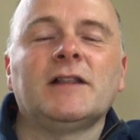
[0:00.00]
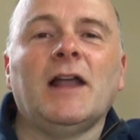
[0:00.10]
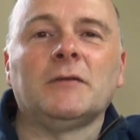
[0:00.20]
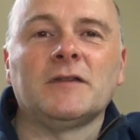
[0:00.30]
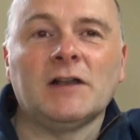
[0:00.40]

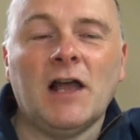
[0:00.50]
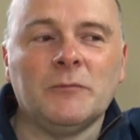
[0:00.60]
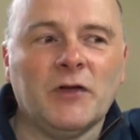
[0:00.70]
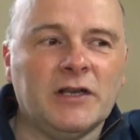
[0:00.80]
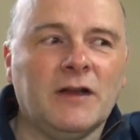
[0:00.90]
down until
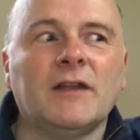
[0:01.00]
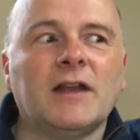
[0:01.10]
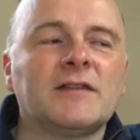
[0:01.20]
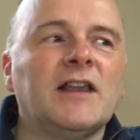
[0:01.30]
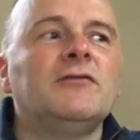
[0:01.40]
I'm ready, and then
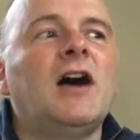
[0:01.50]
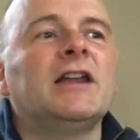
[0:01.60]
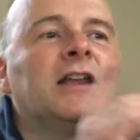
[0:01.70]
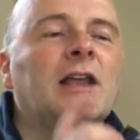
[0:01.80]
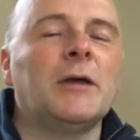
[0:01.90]
I say, right,
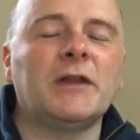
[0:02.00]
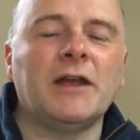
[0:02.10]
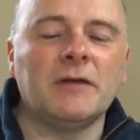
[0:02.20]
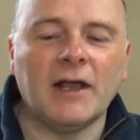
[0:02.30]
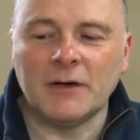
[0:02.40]
you can come
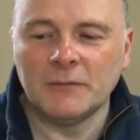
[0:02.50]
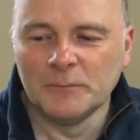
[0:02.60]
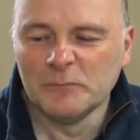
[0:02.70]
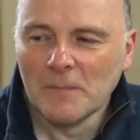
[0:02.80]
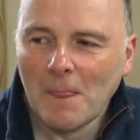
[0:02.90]
down now.
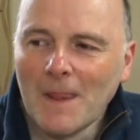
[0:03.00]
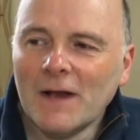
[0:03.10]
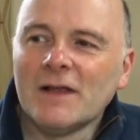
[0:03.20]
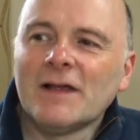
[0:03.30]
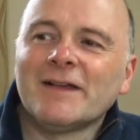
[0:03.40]

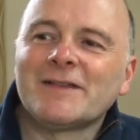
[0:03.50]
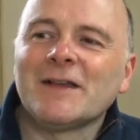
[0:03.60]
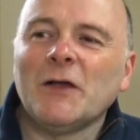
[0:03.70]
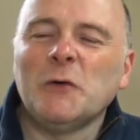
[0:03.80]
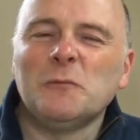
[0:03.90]

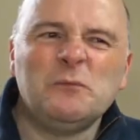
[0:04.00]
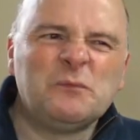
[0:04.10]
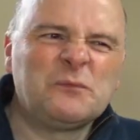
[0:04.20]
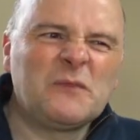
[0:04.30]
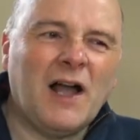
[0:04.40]
So
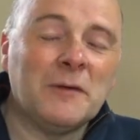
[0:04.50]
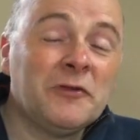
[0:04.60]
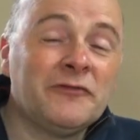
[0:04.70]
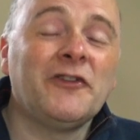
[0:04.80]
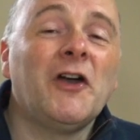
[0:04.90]
I
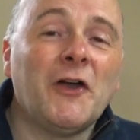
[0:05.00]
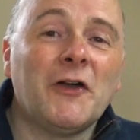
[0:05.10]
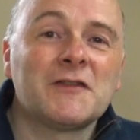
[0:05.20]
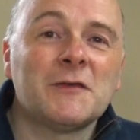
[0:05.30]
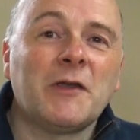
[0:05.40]

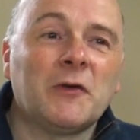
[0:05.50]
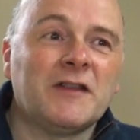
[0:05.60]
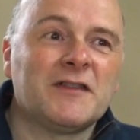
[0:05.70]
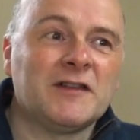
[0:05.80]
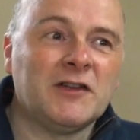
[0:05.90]
prefer, to be
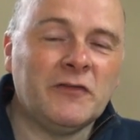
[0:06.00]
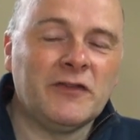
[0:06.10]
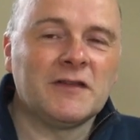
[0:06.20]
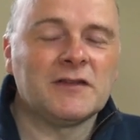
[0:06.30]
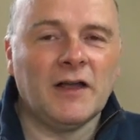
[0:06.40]
honest, to do
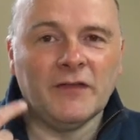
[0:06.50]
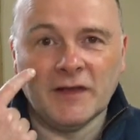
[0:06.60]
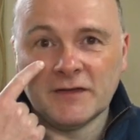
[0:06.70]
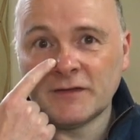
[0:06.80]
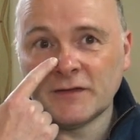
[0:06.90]
things like
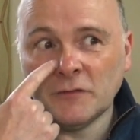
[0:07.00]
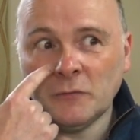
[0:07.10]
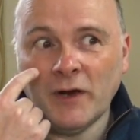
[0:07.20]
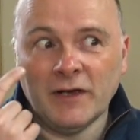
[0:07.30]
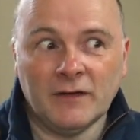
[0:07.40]
this
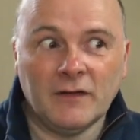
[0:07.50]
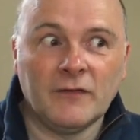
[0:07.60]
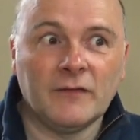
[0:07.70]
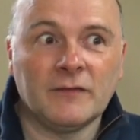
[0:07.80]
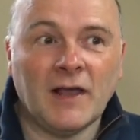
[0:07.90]

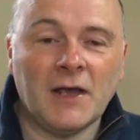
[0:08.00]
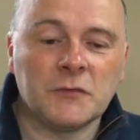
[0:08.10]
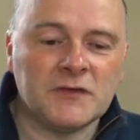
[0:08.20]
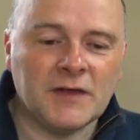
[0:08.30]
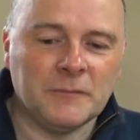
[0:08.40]
when the
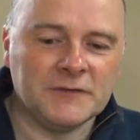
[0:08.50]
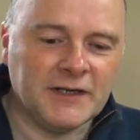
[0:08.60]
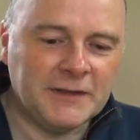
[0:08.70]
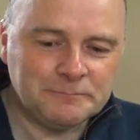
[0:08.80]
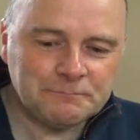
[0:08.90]
house is
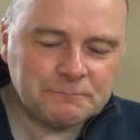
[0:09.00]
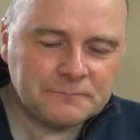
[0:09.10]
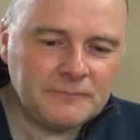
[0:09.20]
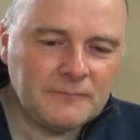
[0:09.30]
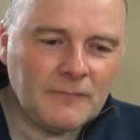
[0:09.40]
empty.
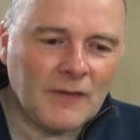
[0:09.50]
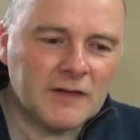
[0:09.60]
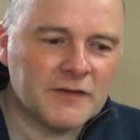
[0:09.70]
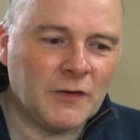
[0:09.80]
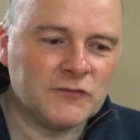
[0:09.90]

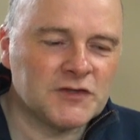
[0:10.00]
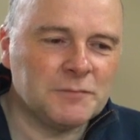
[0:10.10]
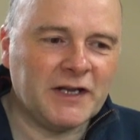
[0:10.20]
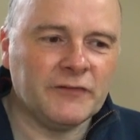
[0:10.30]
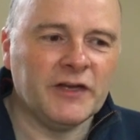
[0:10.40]
So I've just
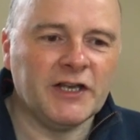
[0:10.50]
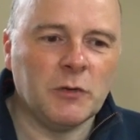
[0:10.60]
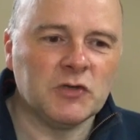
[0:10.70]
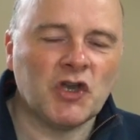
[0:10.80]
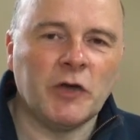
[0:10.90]
made a
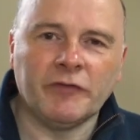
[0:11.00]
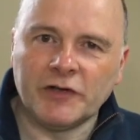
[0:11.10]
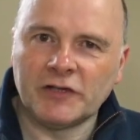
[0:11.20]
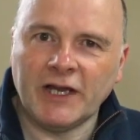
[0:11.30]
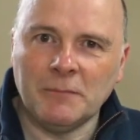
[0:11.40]
video which hopefully
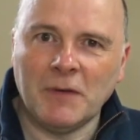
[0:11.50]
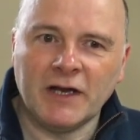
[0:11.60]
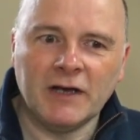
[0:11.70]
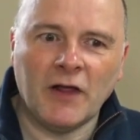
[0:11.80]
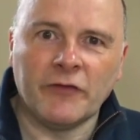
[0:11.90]
will keep
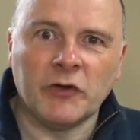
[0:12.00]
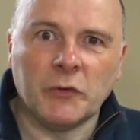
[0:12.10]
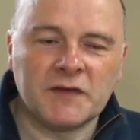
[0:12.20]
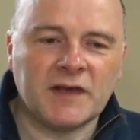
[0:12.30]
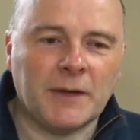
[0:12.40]
my other
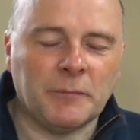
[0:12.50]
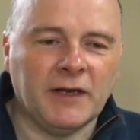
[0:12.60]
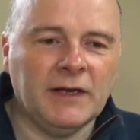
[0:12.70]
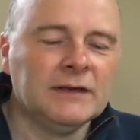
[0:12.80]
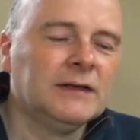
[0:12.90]
viewers
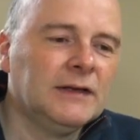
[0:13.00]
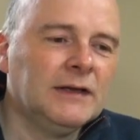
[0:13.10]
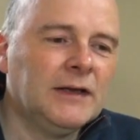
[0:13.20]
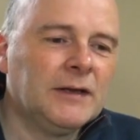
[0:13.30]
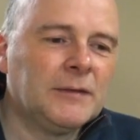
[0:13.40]
happy,
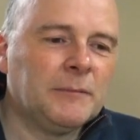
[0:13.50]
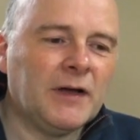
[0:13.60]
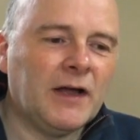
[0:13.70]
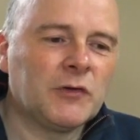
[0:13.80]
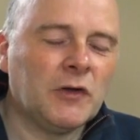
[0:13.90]

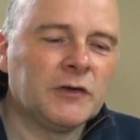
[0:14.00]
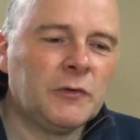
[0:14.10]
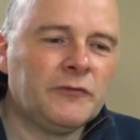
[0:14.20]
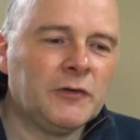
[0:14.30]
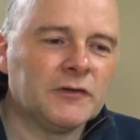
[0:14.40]
but I've got an
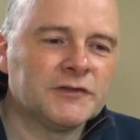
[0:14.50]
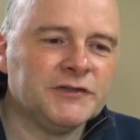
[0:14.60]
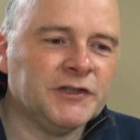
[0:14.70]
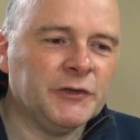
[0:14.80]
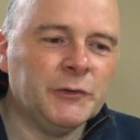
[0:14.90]
awful lot to
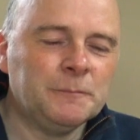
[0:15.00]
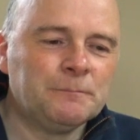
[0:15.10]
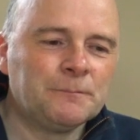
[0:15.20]
do.